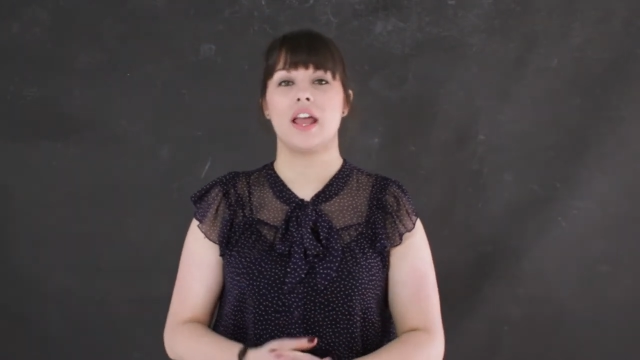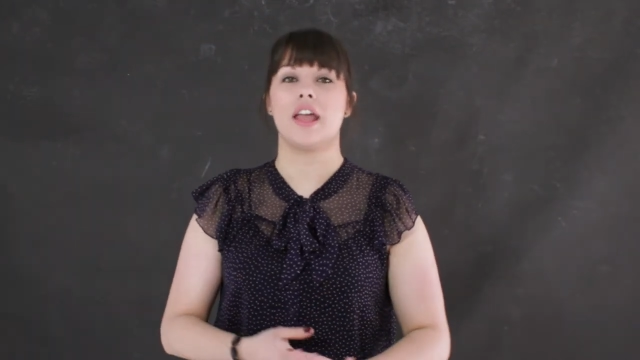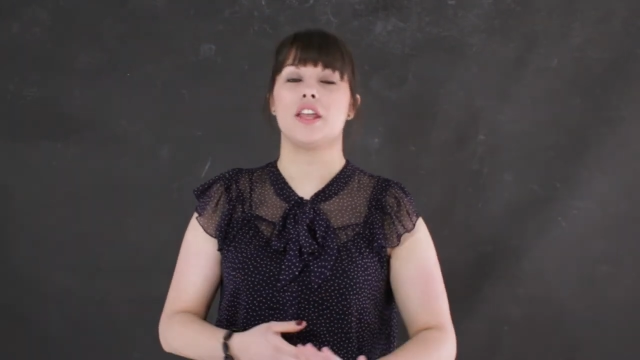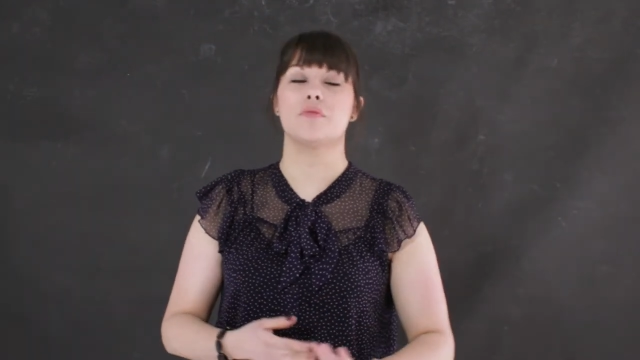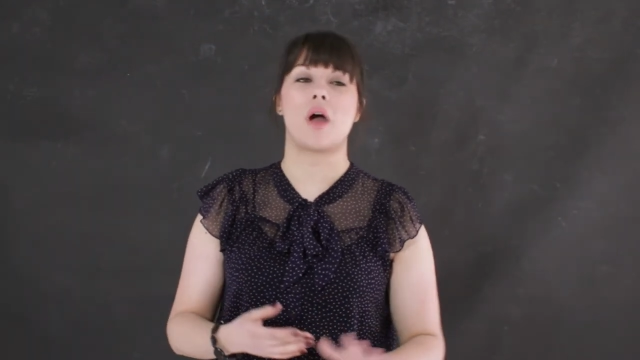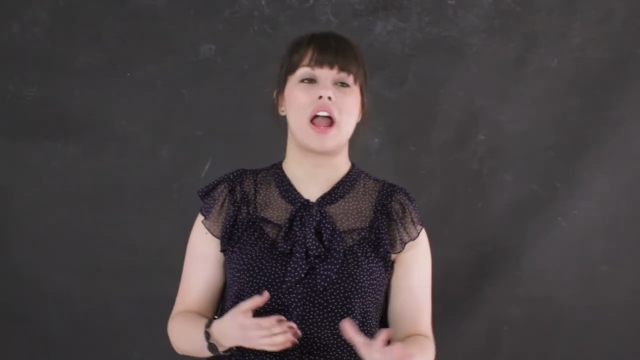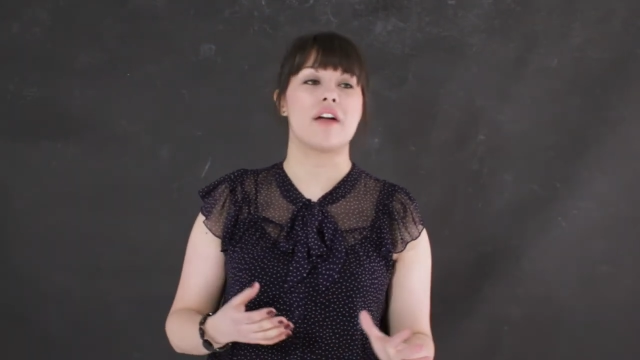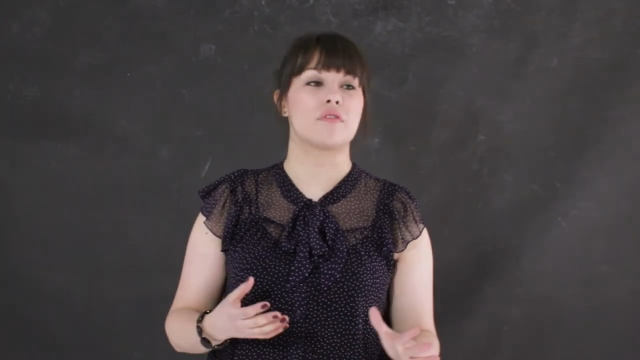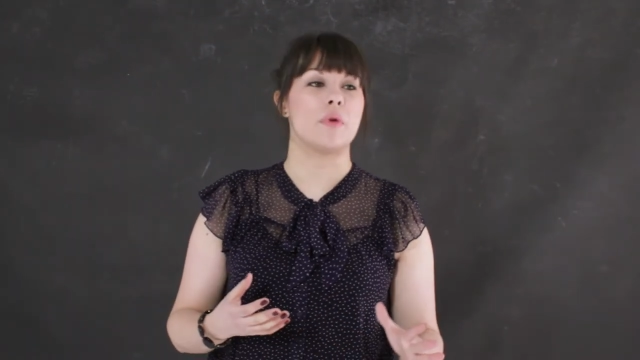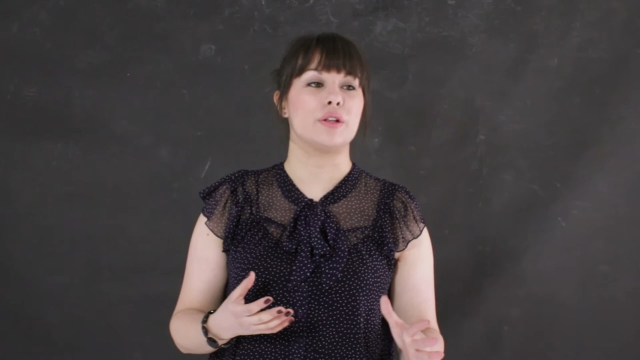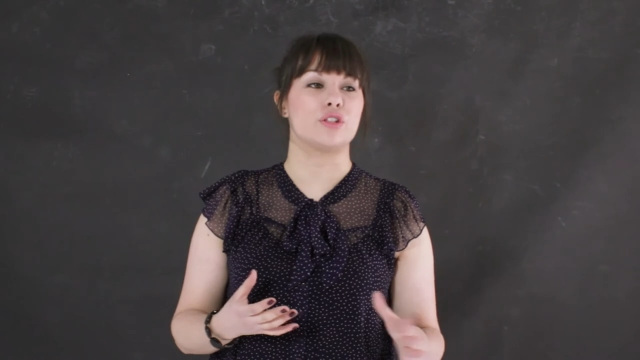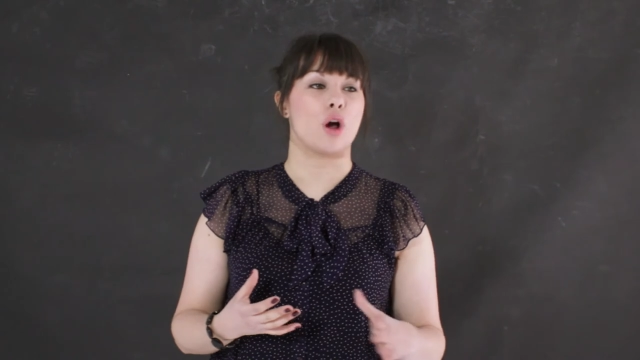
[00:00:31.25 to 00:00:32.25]
You might have the
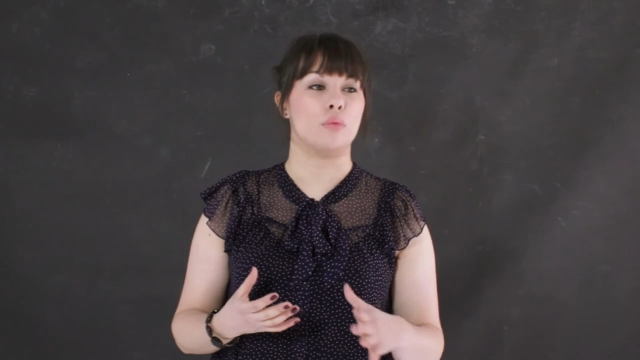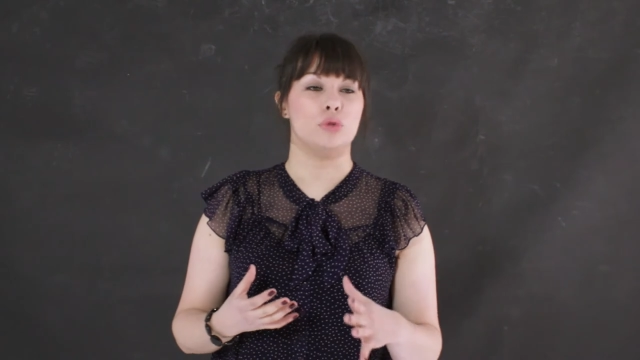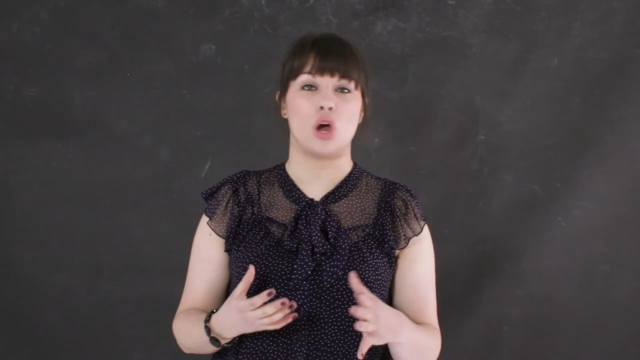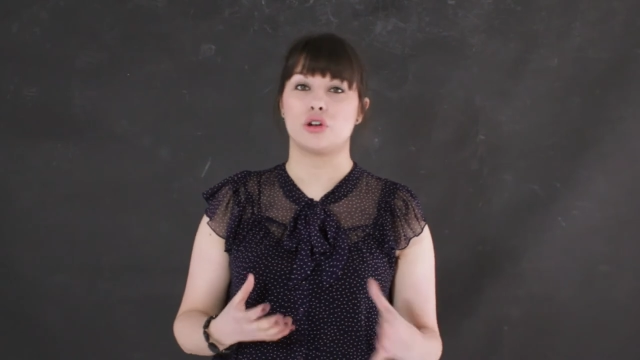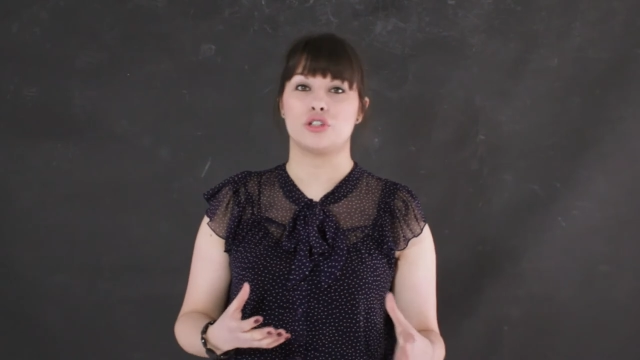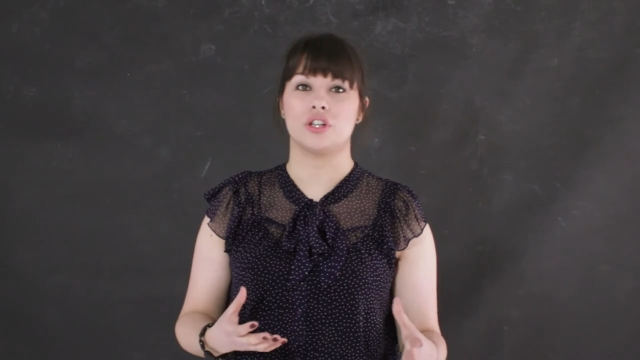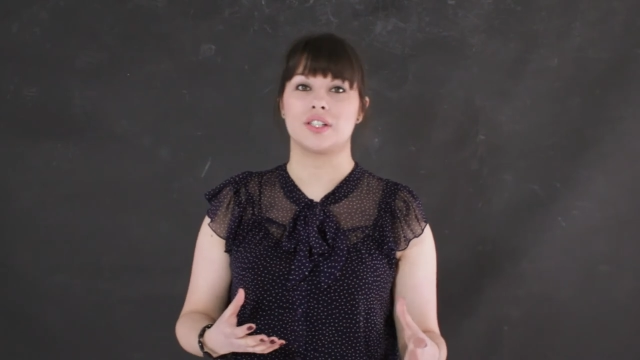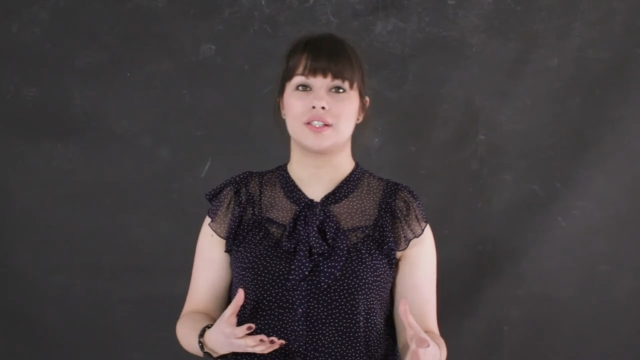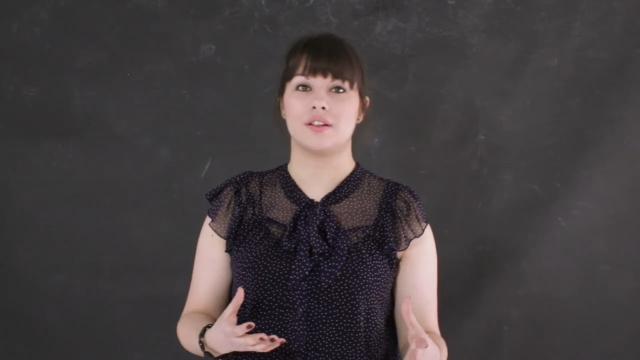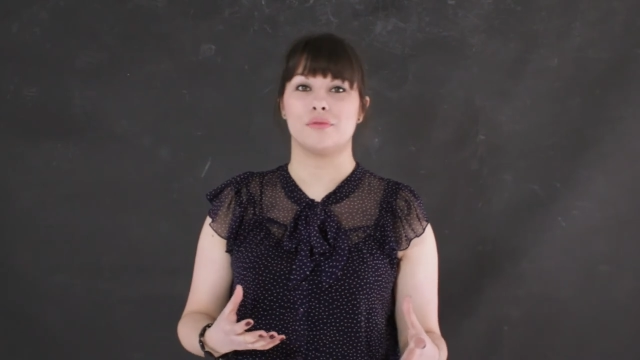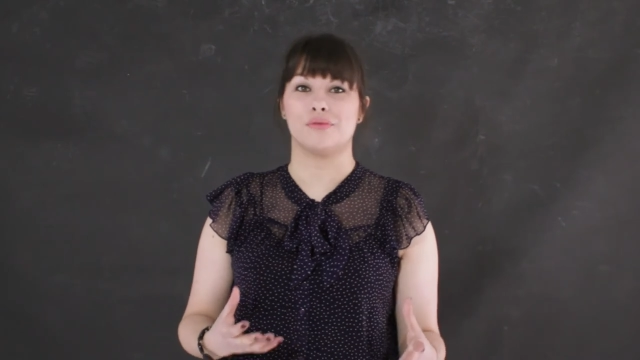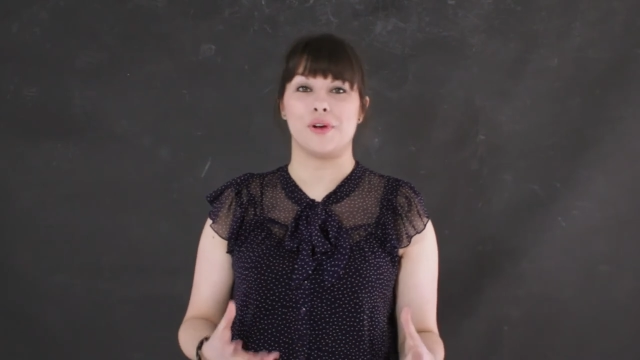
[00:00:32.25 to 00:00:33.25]
most
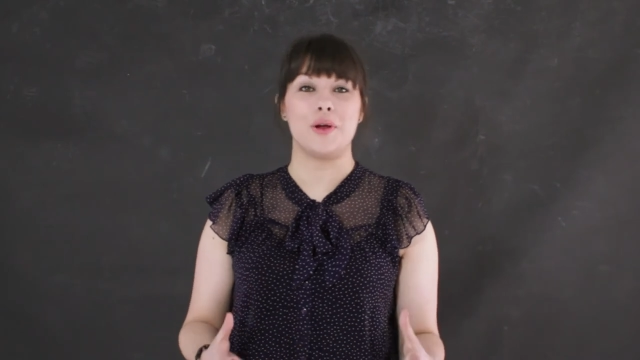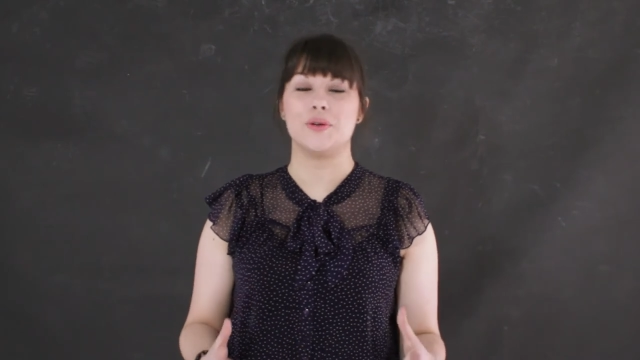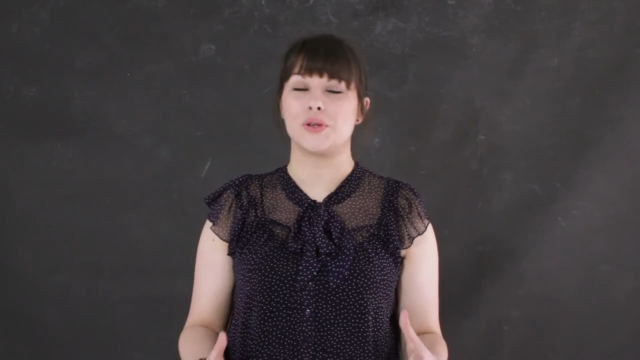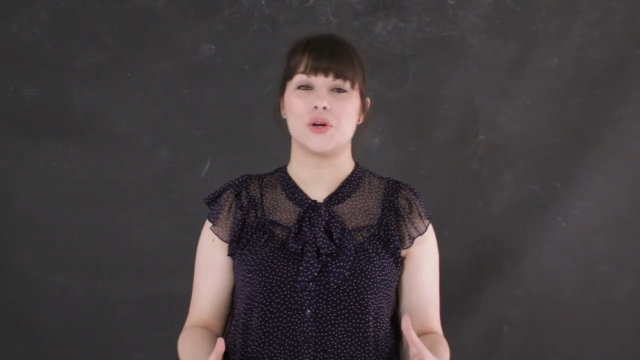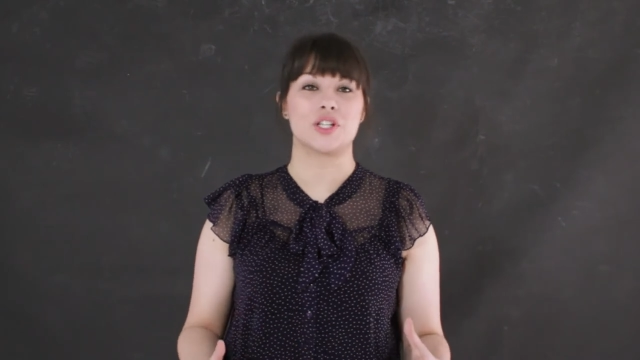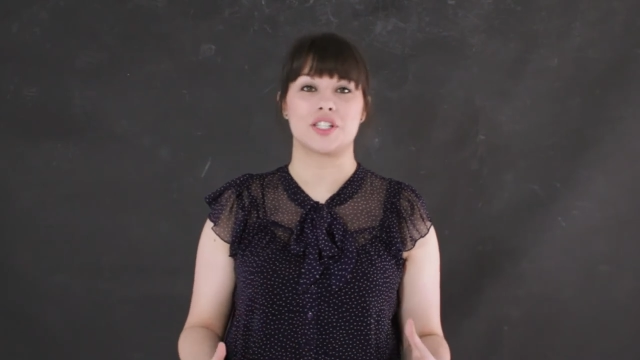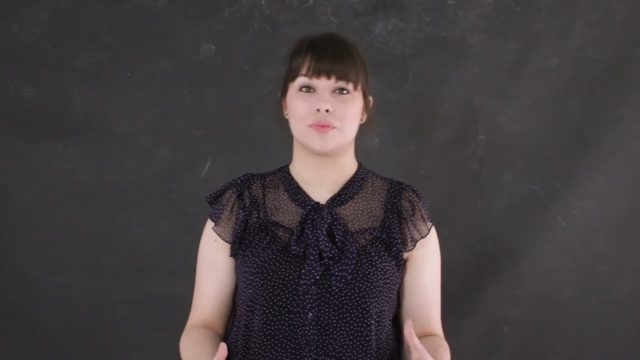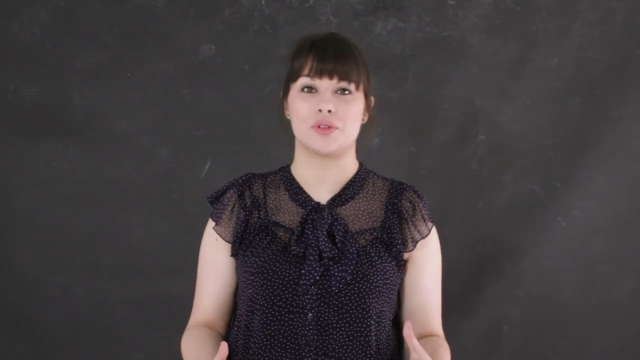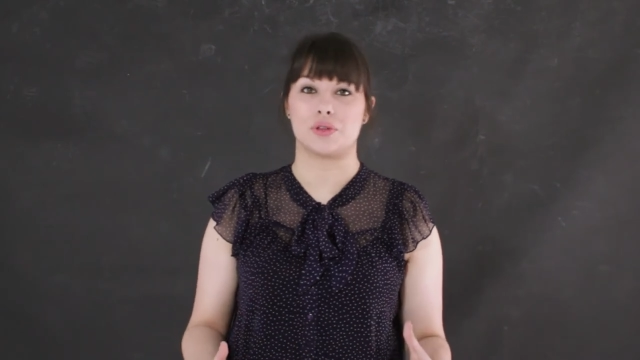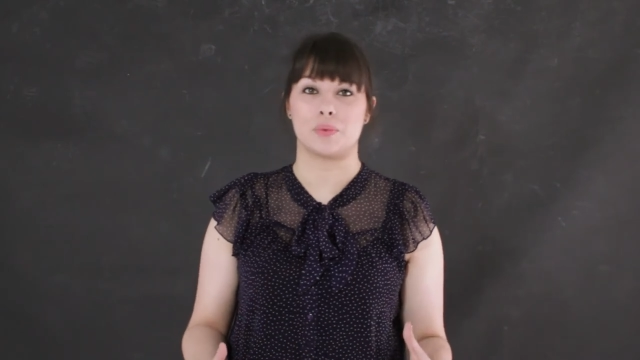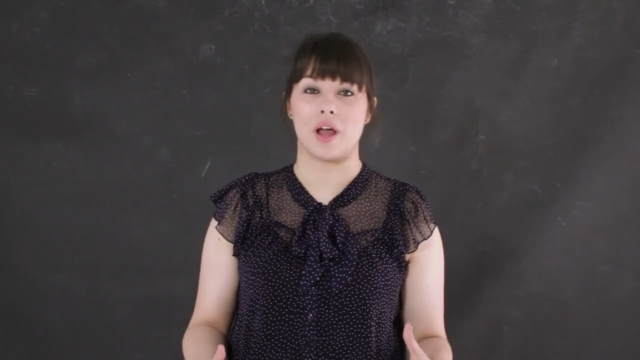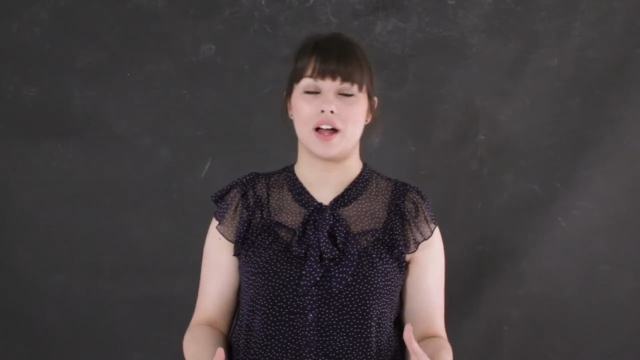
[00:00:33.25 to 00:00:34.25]
obnoxious, rude customer in
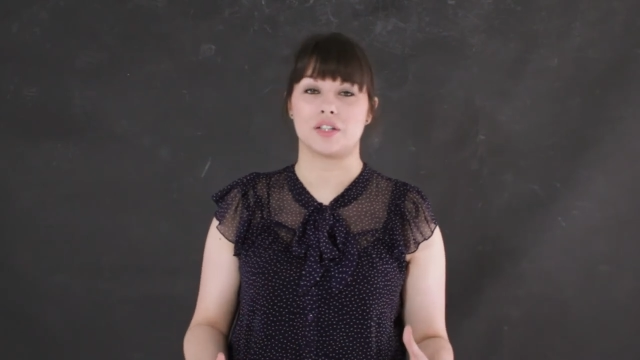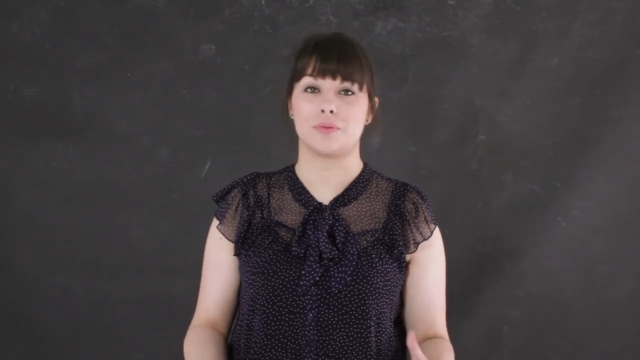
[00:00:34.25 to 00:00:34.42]
the world,